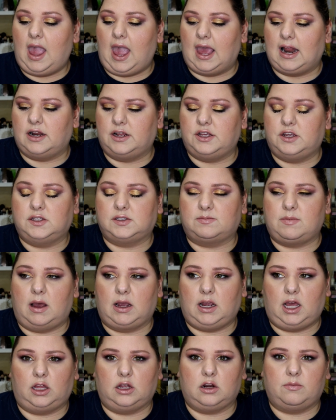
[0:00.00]
And I used
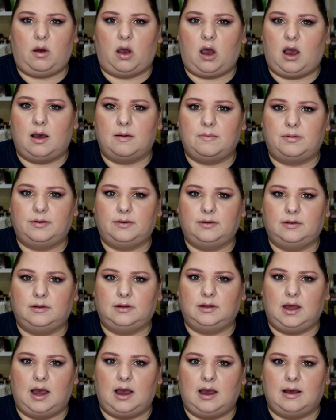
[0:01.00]
my
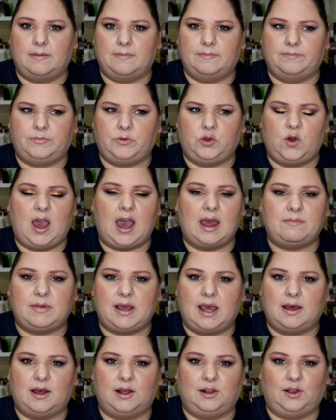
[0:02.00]
ColourPop, you had
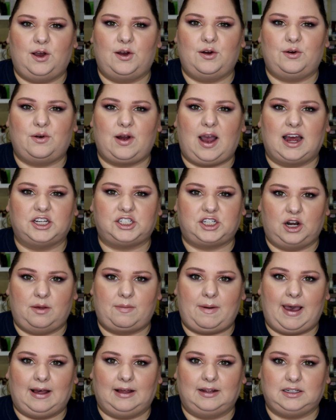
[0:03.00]
me at Hello
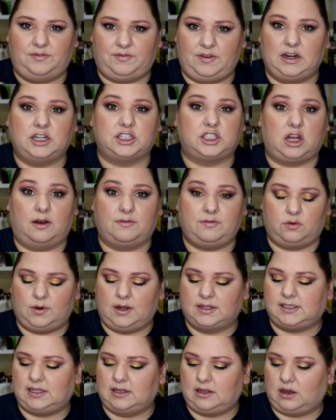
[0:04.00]
Eyeshadow Palette to finish off the
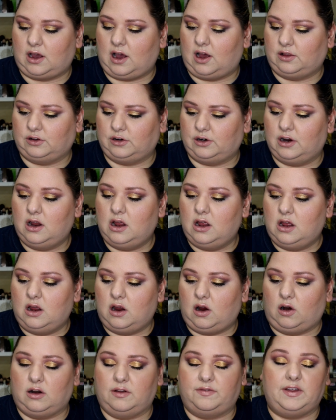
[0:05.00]
rest of the color,
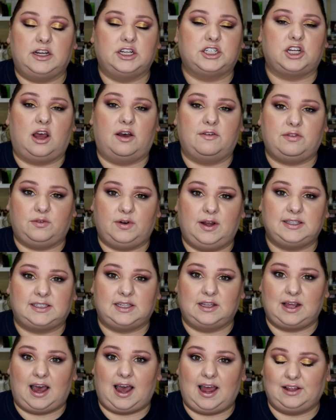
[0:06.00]
or to finish off the
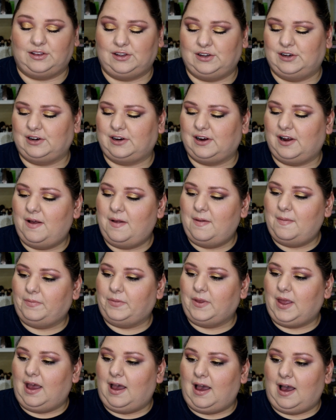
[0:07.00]
rest of the eye look.
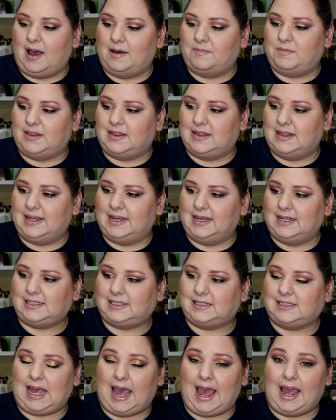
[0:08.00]
But
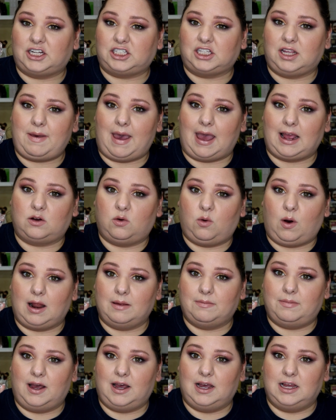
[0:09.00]
this actually packed
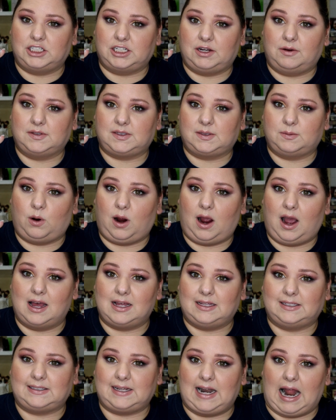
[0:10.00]
quite a punch. I was
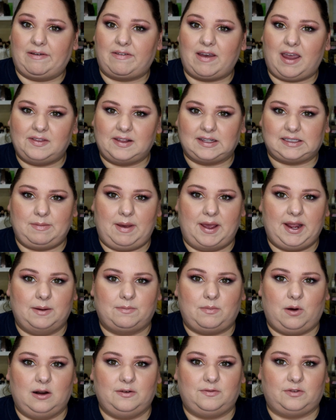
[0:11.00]
surprised. And I've had this
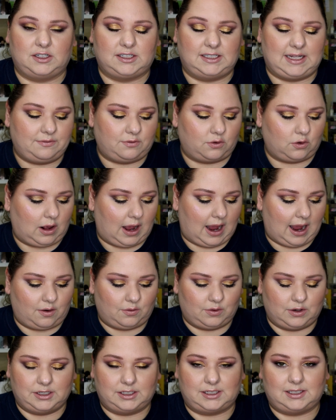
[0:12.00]
makeup on for several
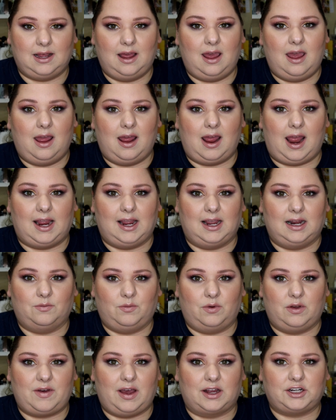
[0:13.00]
hours,
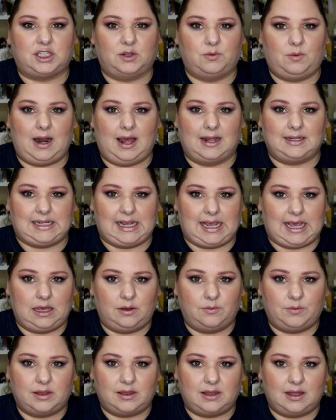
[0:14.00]
and we've actually went out to
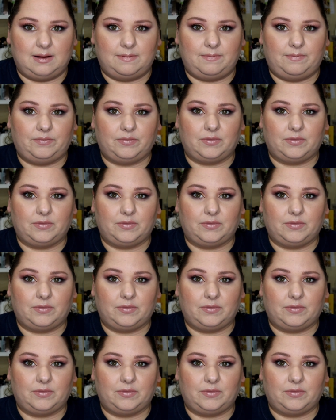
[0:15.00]
eat with it.